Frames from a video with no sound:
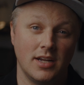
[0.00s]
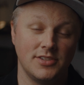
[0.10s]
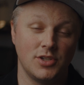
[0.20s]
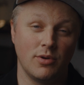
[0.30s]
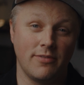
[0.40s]

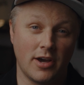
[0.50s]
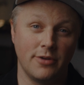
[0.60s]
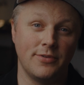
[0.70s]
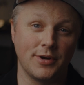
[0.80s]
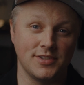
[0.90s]
So if
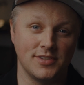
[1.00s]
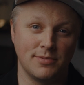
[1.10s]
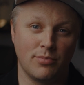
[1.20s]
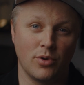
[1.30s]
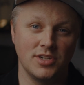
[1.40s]
autofocus is
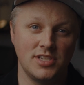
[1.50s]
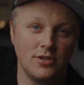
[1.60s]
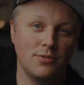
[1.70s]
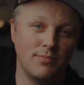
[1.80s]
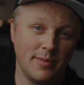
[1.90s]
important to
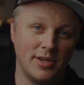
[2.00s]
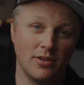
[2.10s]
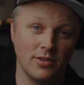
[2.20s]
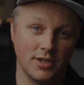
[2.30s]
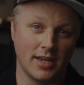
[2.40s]
you, maybe
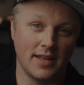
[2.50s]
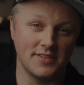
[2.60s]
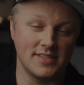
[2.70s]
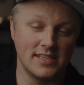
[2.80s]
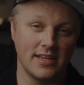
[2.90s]
don't look at
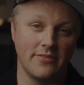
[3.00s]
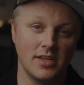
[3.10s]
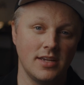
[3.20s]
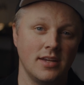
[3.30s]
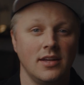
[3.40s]
the
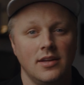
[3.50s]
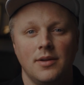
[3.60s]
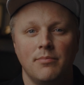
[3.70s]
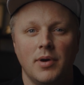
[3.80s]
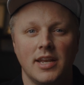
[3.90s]
C70.
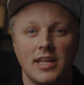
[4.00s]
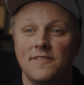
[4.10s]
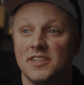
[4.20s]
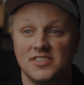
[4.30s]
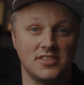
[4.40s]
But
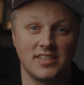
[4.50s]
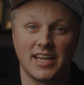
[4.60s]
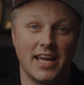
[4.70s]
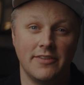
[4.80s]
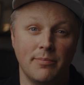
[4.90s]
if it's just
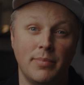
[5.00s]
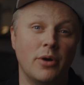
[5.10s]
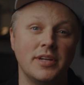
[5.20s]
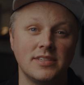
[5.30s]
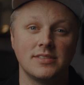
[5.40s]
like kind of a
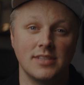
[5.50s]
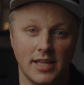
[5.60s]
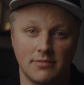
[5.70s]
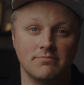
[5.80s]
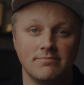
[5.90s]
bonus,
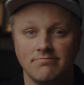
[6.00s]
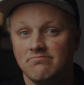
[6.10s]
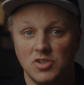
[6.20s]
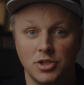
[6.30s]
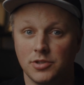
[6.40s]
then
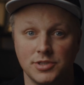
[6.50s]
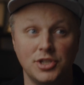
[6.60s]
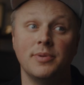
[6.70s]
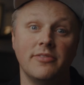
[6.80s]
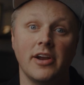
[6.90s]

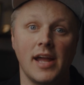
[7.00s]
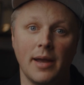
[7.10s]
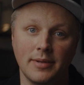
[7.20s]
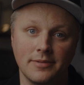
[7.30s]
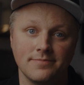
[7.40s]
you'll be very happy.